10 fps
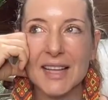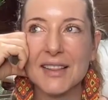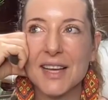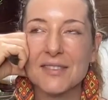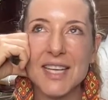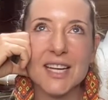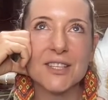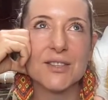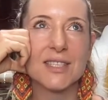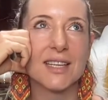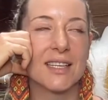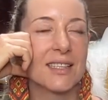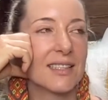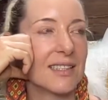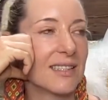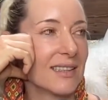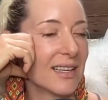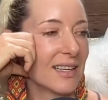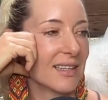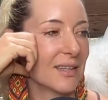I loved how you said in
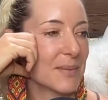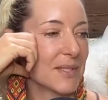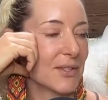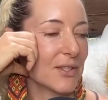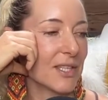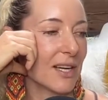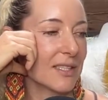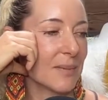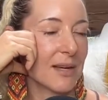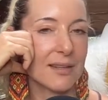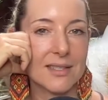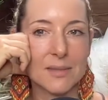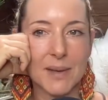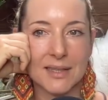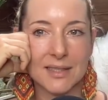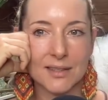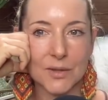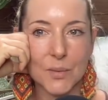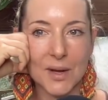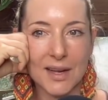that episode you talked about
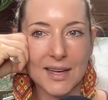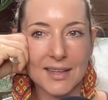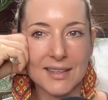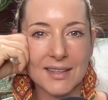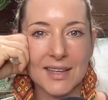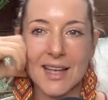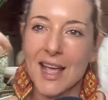expecting the whine